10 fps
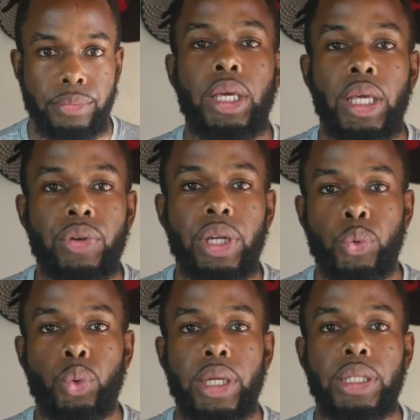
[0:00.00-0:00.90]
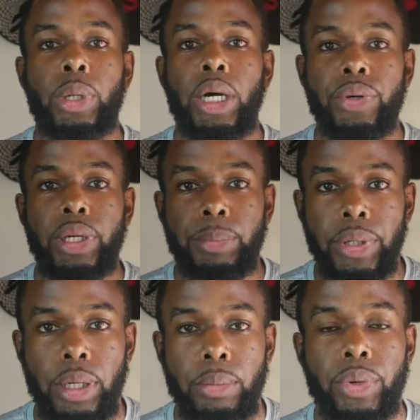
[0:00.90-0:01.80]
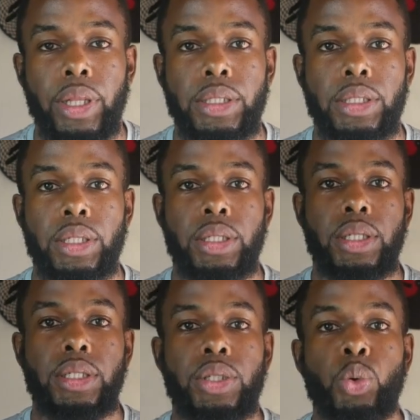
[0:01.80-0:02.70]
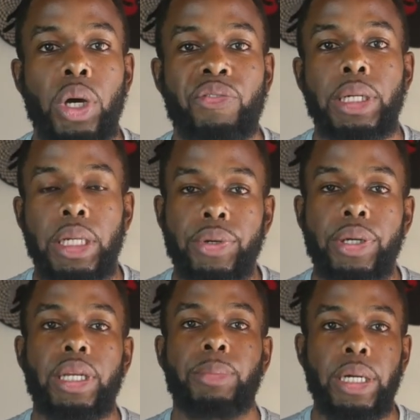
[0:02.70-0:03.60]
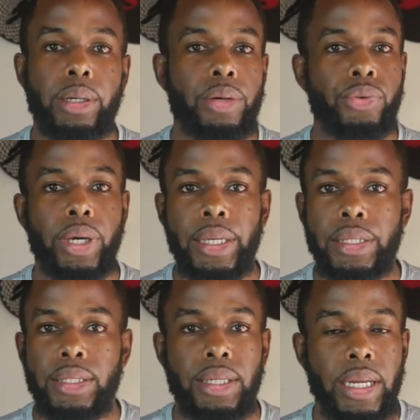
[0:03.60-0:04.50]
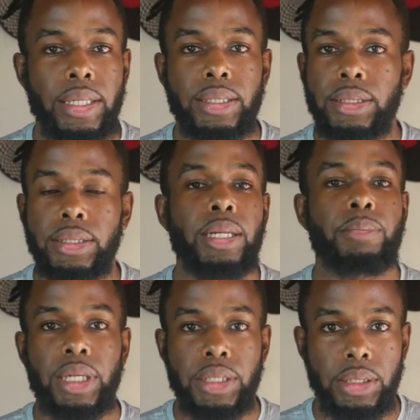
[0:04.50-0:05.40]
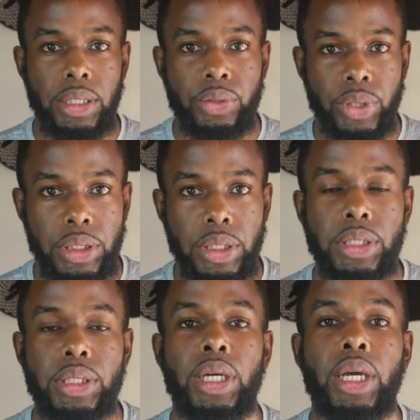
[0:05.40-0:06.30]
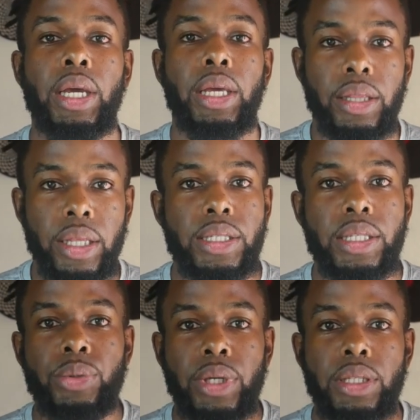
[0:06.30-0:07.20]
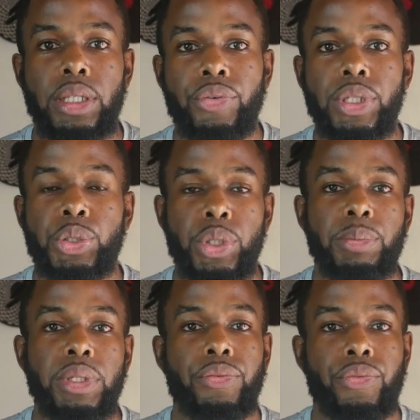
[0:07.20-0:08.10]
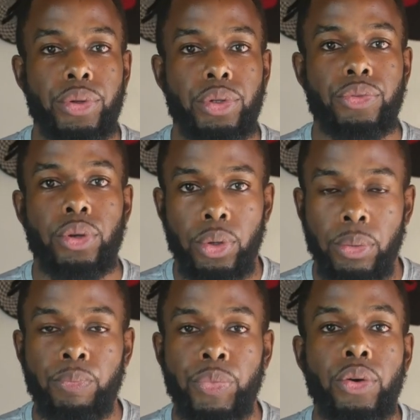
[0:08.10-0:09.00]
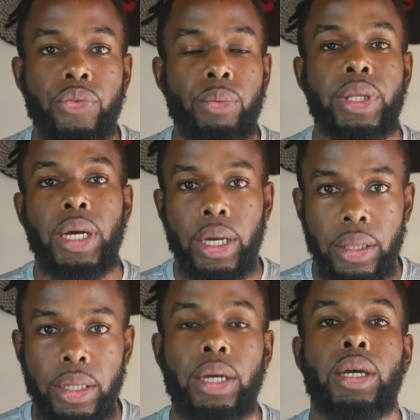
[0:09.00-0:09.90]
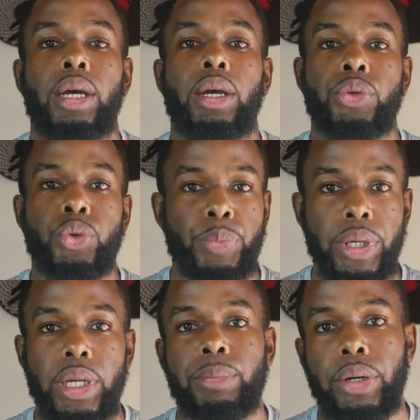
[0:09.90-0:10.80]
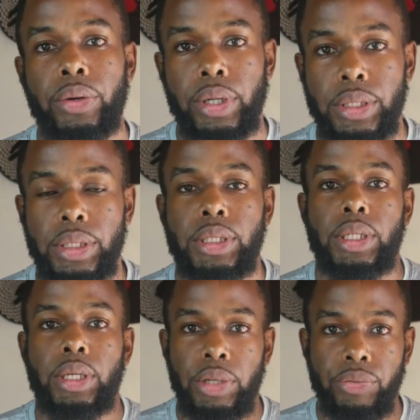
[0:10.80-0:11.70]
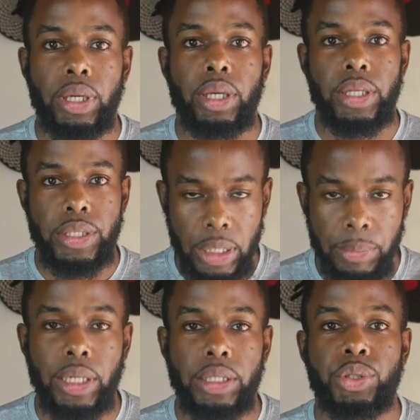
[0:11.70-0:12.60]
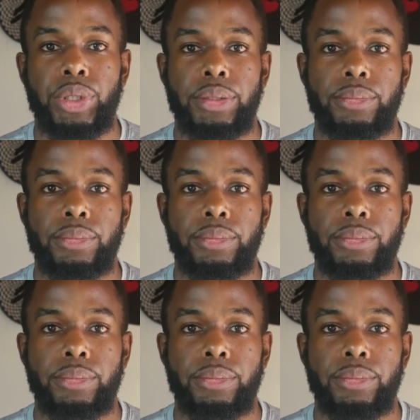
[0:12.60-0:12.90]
Even if we look at our African American brothers and sisters who have been living in America for 8, 9, 10 plus generations, they still get different treatment in front of the law from their other European Americans living in the same country.